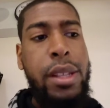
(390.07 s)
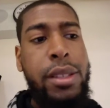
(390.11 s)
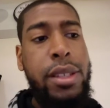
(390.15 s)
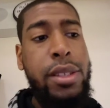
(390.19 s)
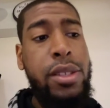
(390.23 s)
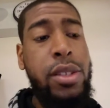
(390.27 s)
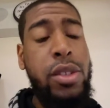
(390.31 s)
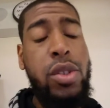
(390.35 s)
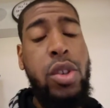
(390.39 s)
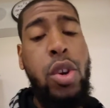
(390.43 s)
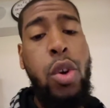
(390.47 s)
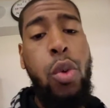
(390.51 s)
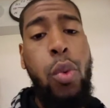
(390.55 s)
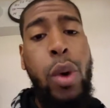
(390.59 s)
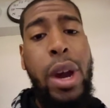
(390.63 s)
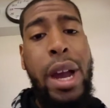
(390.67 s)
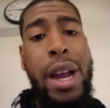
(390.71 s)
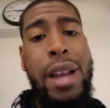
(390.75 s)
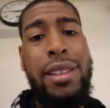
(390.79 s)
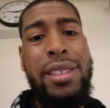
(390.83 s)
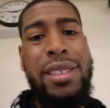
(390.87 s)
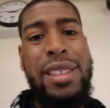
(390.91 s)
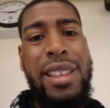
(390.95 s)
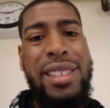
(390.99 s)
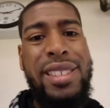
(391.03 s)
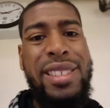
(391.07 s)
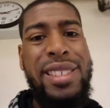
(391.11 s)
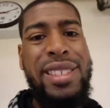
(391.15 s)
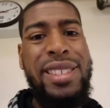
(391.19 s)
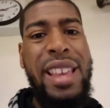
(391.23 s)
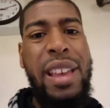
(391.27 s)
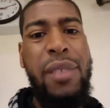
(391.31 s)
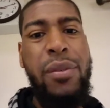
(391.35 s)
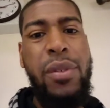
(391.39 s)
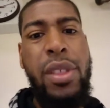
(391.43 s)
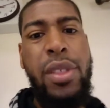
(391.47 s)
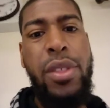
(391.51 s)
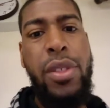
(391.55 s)
This is Kawhi's
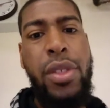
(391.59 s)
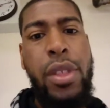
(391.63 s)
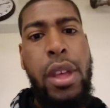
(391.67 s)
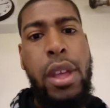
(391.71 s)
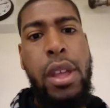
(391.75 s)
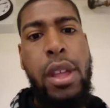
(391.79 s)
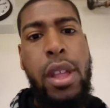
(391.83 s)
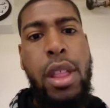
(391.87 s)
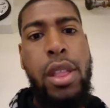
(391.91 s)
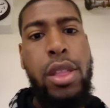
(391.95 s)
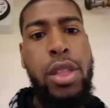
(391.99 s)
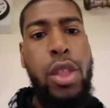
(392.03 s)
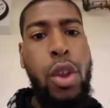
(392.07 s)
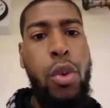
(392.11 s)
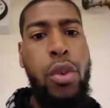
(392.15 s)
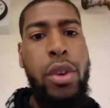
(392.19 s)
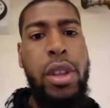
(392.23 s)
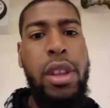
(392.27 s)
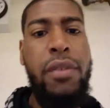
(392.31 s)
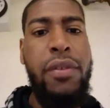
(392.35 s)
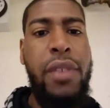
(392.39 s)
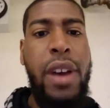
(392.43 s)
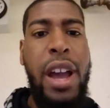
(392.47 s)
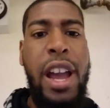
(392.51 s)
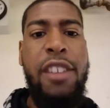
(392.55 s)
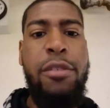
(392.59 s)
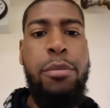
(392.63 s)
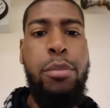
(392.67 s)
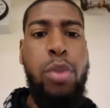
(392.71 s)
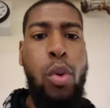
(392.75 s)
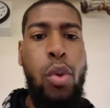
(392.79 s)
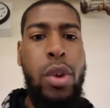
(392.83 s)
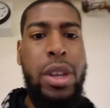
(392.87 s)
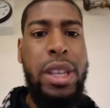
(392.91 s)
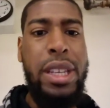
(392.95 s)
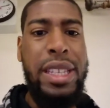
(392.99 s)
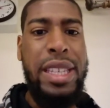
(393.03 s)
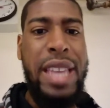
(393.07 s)
seventh 35
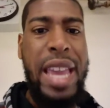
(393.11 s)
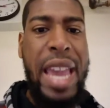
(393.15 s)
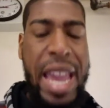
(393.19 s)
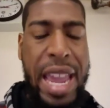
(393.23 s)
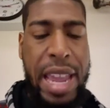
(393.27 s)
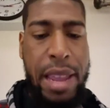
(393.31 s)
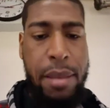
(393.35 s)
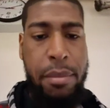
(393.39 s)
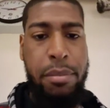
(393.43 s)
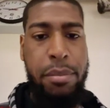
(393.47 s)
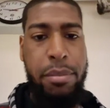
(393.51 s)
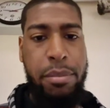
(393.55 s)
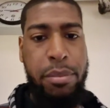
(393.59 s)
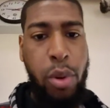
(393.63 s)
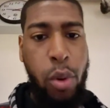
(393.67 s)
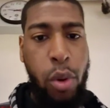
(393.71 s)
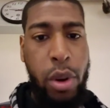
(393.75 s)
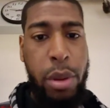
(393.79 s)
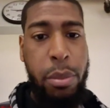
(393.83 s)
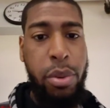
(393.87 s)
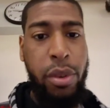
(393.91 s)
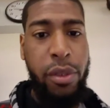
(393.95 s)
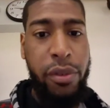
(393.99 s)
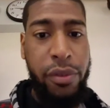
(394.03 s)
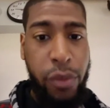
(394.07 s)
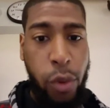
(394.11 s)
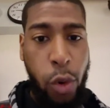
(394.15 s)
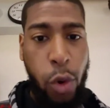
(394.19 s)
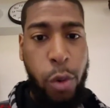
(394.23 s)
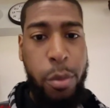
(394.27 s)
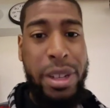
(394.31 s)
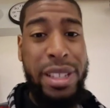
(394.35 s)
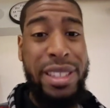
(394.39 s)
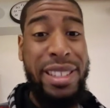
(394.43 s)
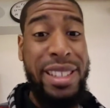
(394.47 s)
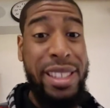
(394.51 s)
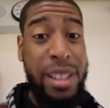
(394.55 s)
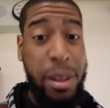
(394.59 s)
point game point
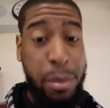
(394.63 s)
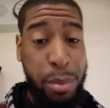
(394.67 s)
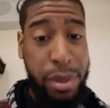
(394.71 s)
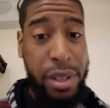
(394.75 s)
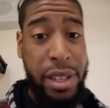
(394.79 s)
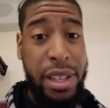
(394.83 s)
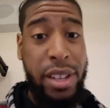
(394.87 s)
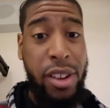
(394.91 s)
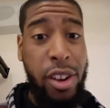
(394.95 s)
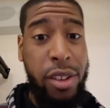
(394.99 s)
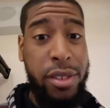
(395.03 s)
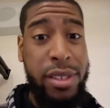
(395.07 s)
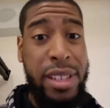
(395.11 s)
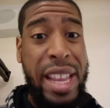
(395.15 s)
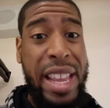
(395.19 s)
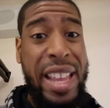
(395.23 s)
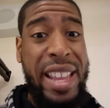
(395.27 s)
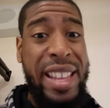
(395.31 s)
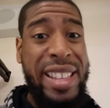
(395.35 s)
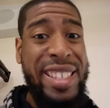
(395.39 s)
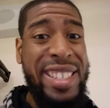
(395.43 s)
performance in the playoffs.